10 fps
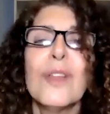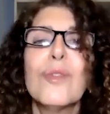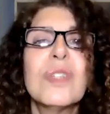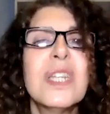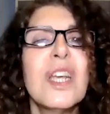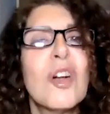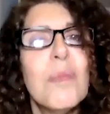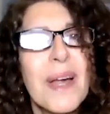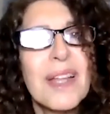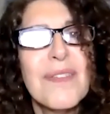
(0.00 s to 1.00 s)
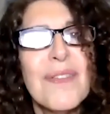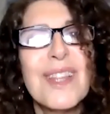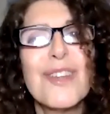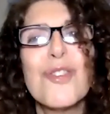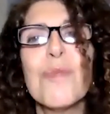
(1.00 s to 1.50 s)
to see comparative
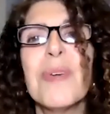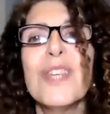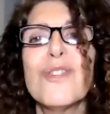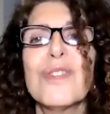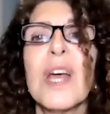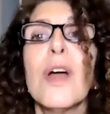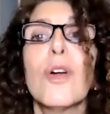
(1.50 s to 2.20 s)
literature majors